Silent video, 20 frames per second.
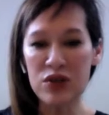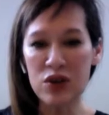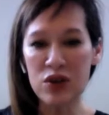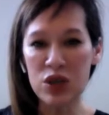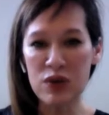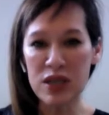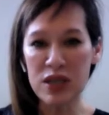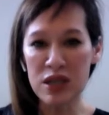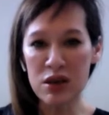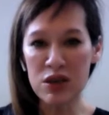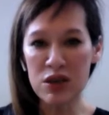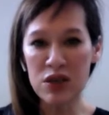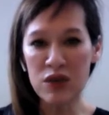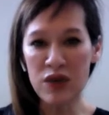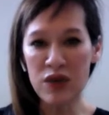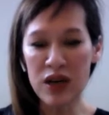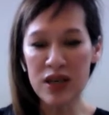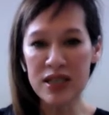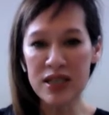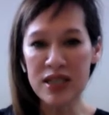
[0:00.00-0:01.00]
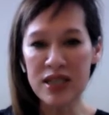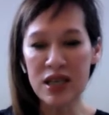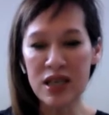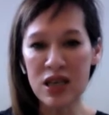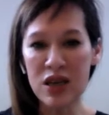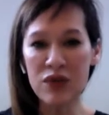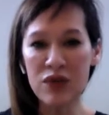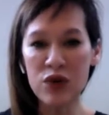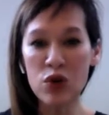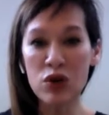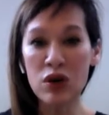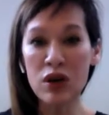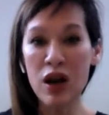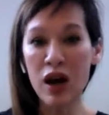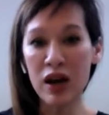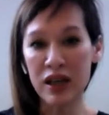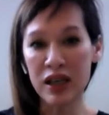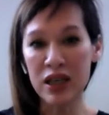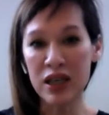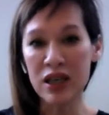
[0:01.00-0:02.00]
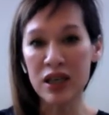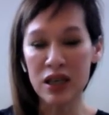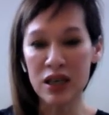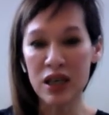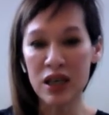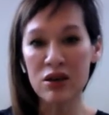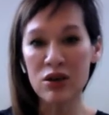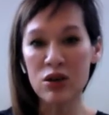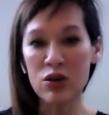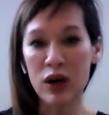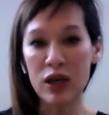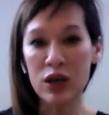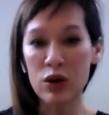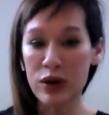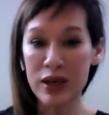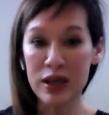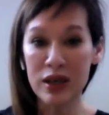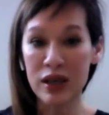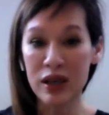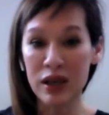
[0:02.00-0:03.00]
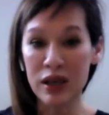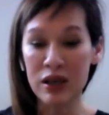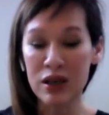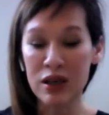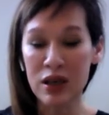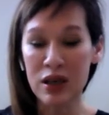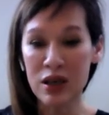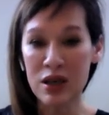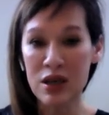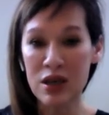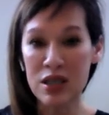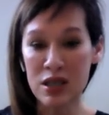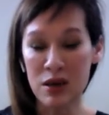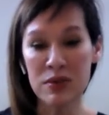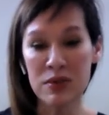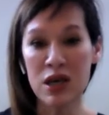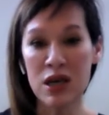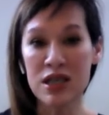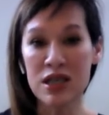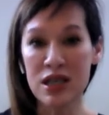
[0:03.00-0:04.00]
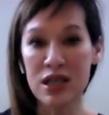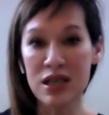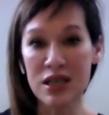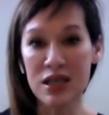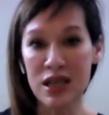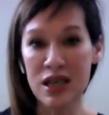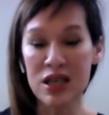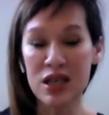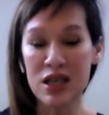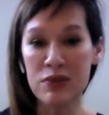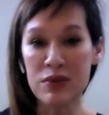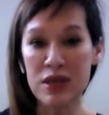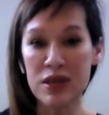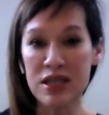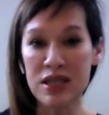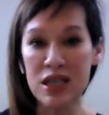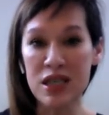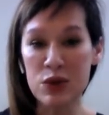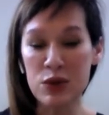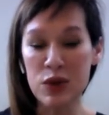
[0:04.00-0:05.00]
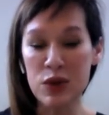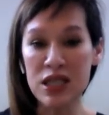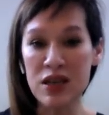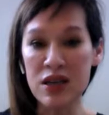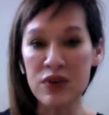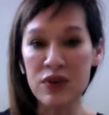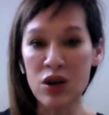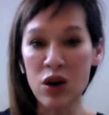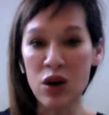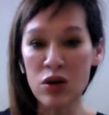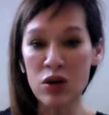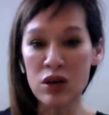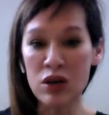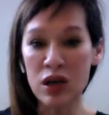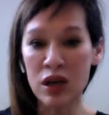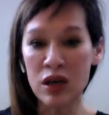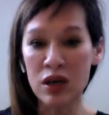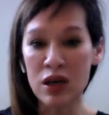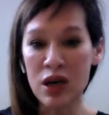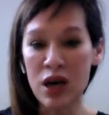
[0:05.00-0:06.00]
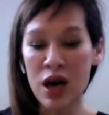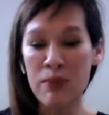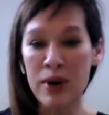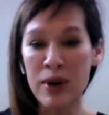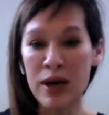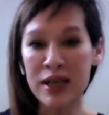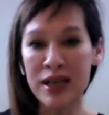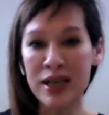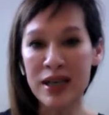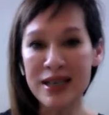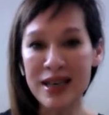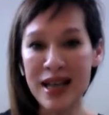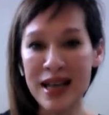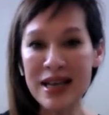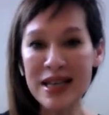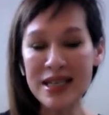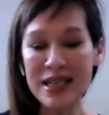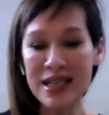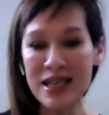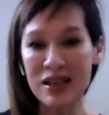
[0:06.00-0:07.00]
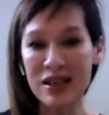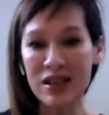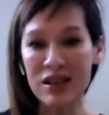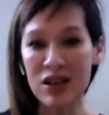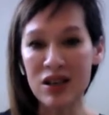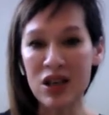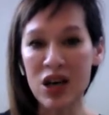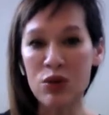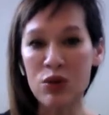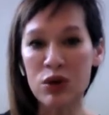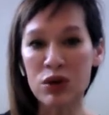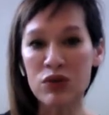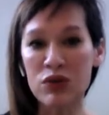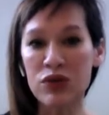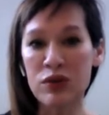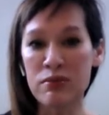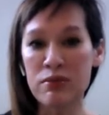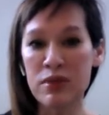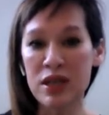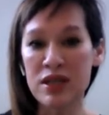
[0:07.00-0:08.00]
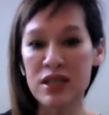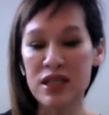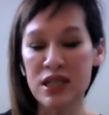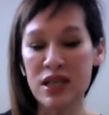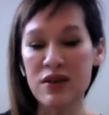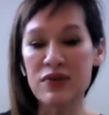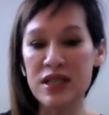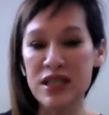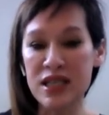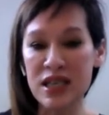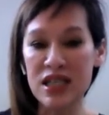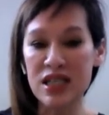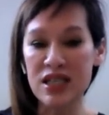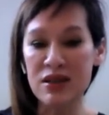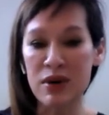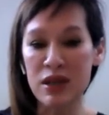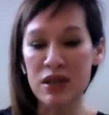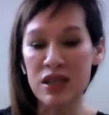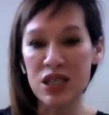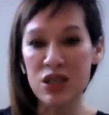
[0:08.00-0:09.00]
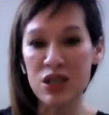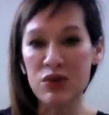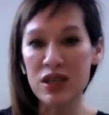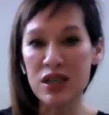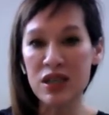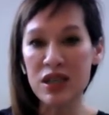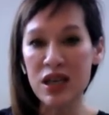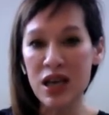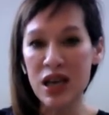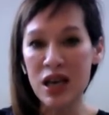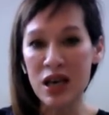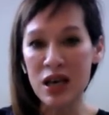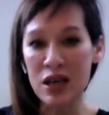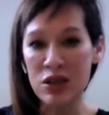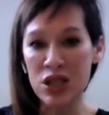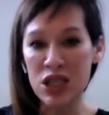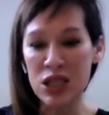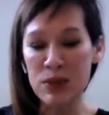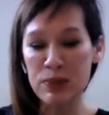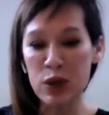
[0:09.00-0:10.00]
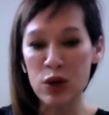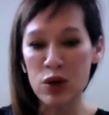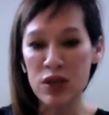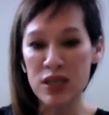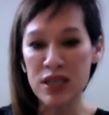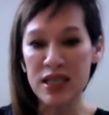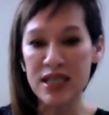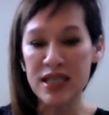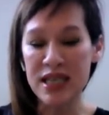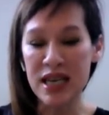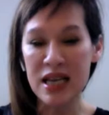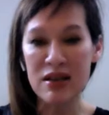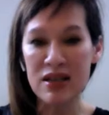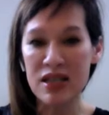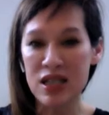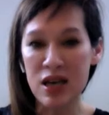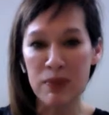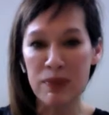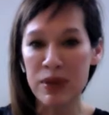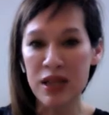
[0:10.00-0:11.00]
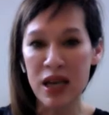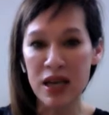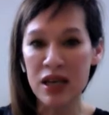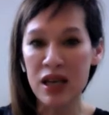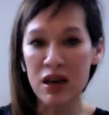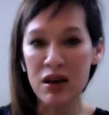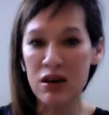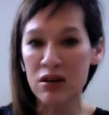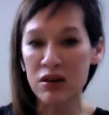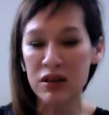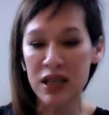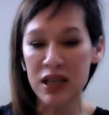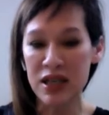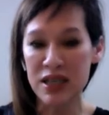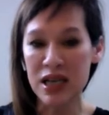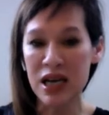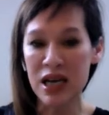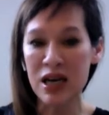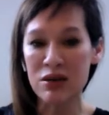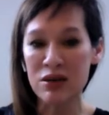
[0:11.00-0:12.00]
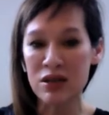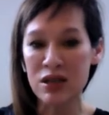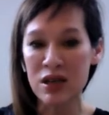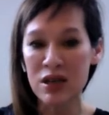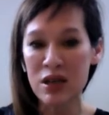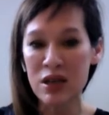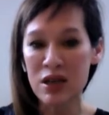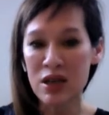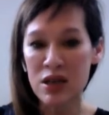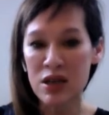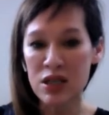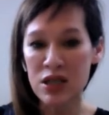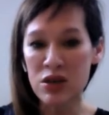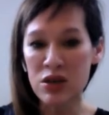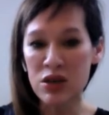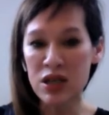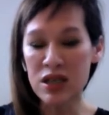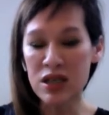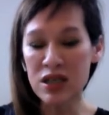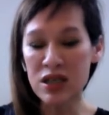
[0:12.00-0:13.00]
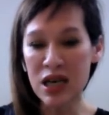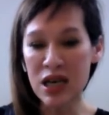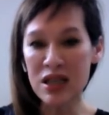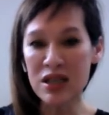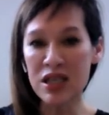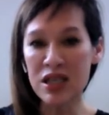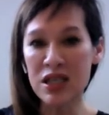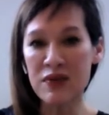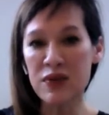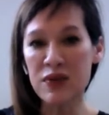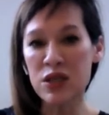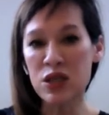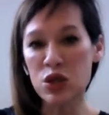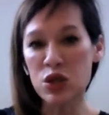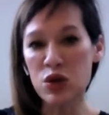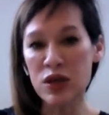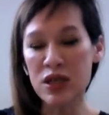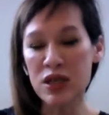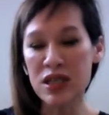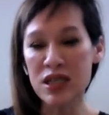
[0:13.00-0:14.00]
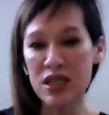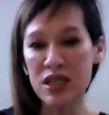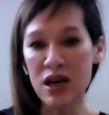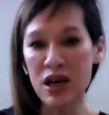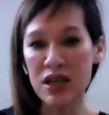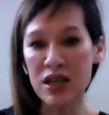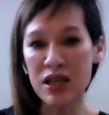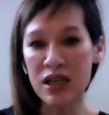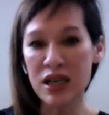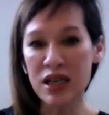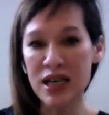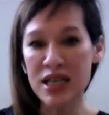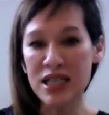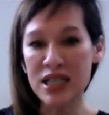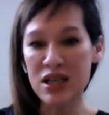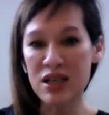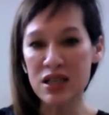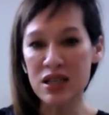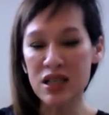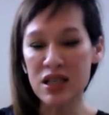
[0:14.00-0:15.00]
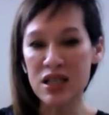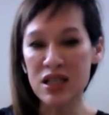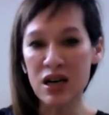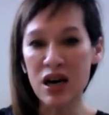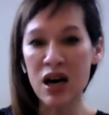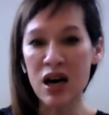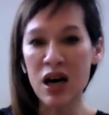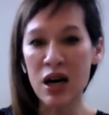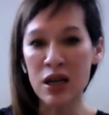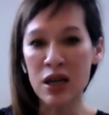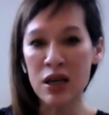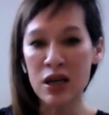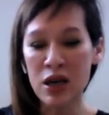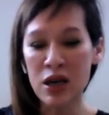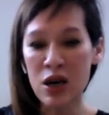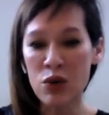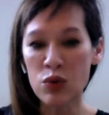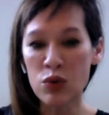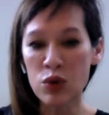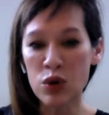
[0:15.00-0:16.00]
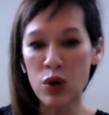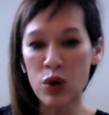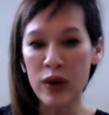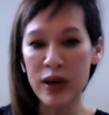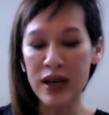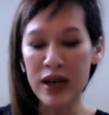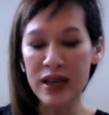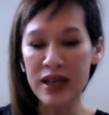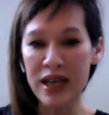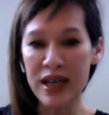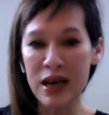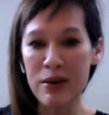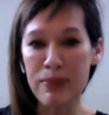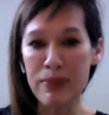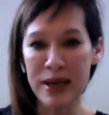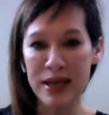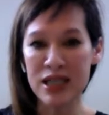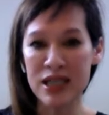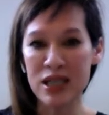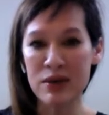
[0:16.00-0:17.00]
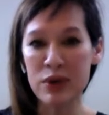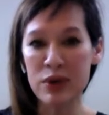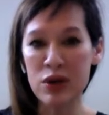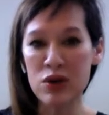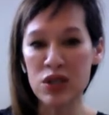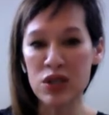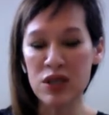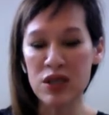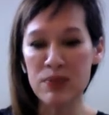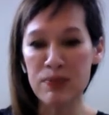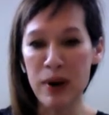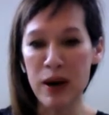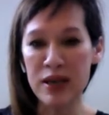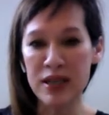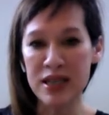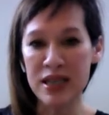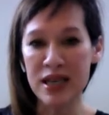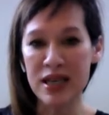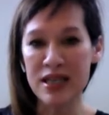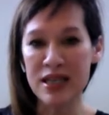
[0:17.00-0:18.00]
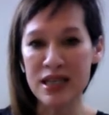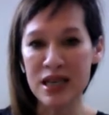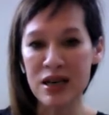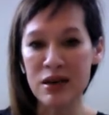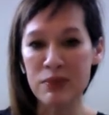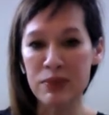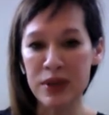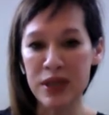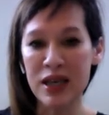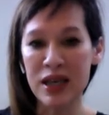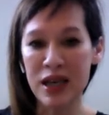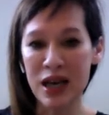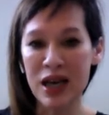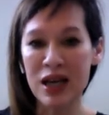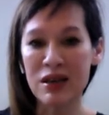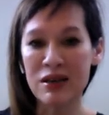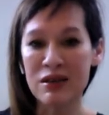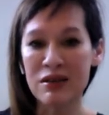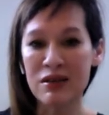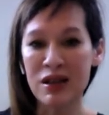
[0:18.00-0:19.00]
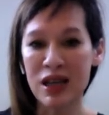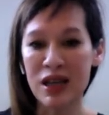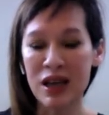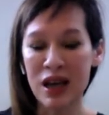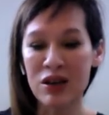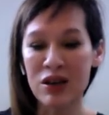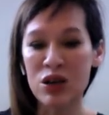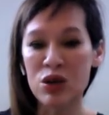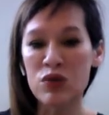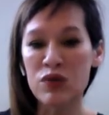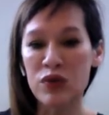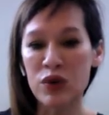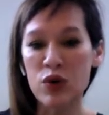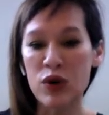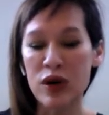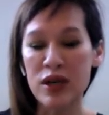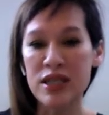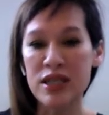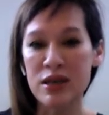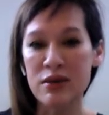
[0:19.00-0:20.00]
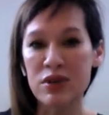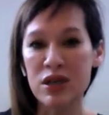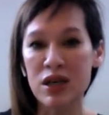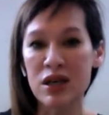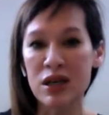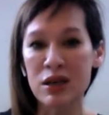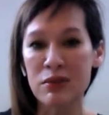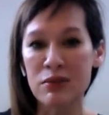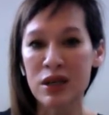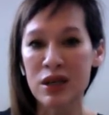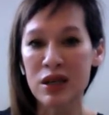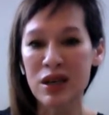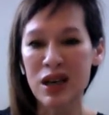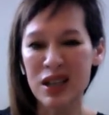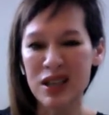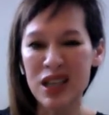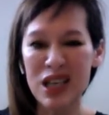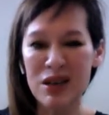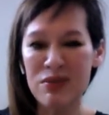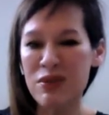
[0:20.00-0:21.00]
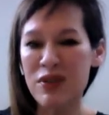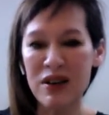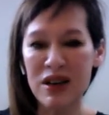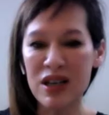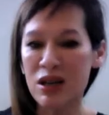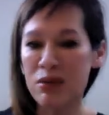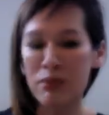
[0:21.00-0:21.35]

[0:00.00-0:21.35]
its own devices, if you're lucky, can heal quite quickly. Sometimes it can take up to 6 weeks, even longer. But a chalazion can go on for months, even 6 months to a year, just because it seals up and then can't get out. So you can tell the difference between a stye and a chalazion, because a stye will quickly get better because this pus gets out, but they can go on for quite some time and they can be very